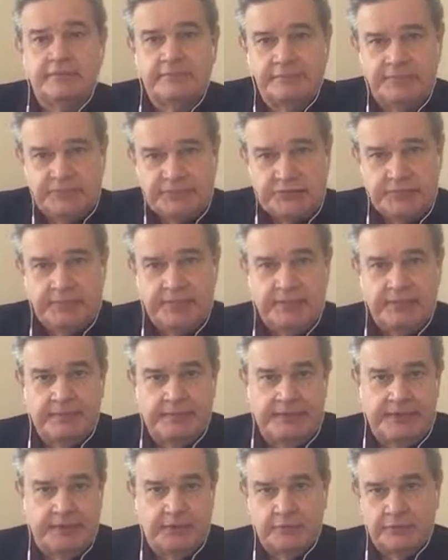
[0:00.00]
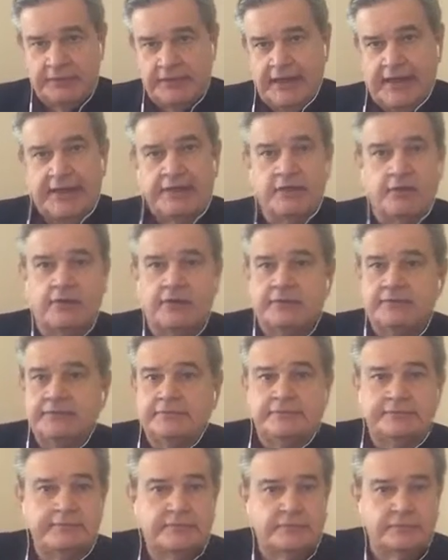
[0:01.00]
Mr. Pompeo, not
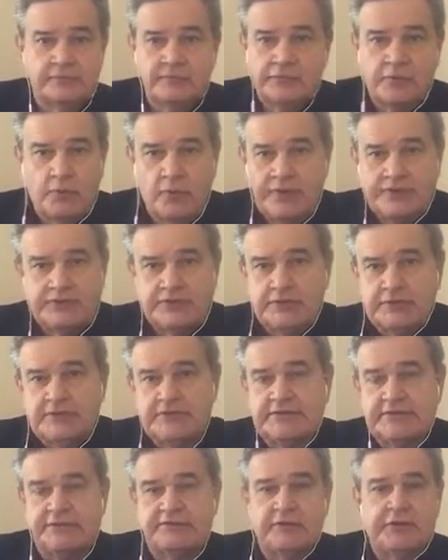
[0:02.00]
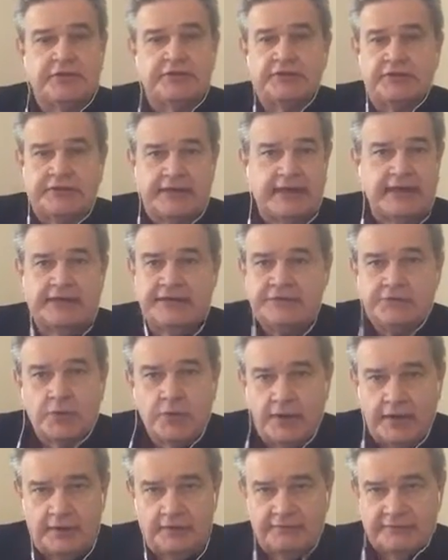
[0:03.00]
on questions of whether or not he's
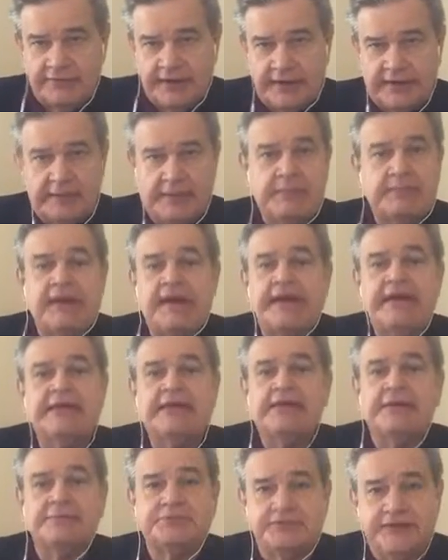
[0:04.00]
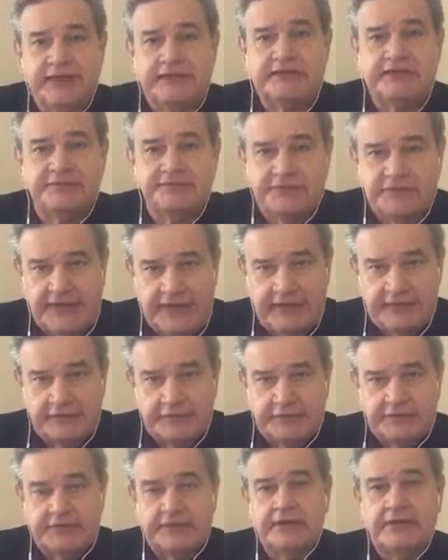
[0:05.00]
qualified. I mean, by any objective
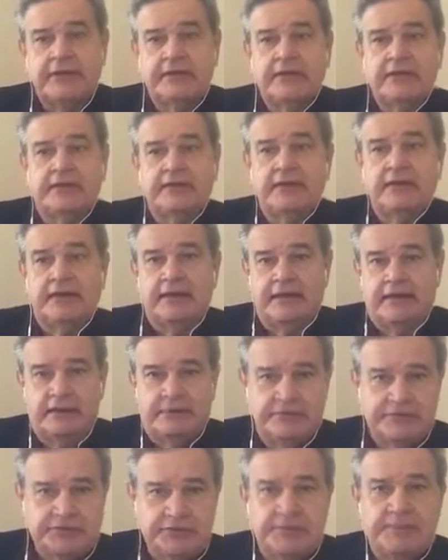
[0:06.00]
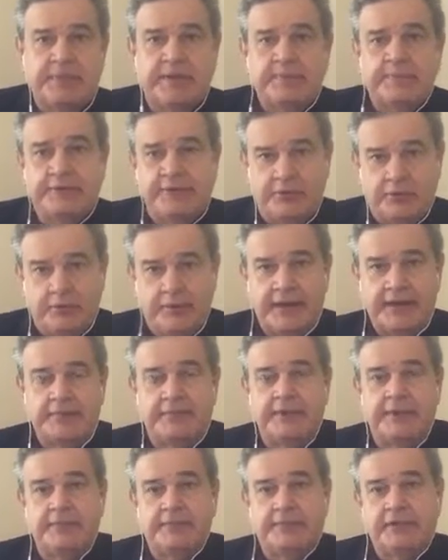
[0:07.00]
standard, Mr. Pompeo, Mike
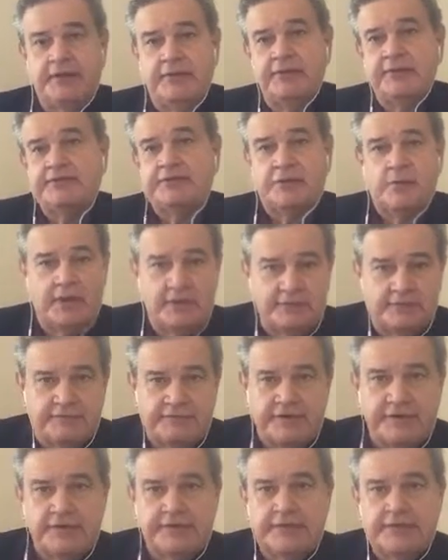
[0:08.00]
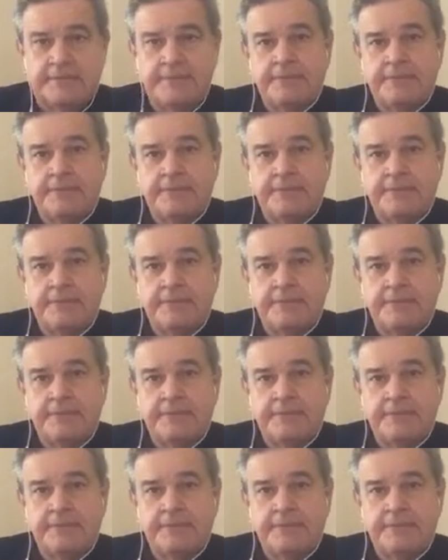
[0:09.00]
Pompeo, is qualified.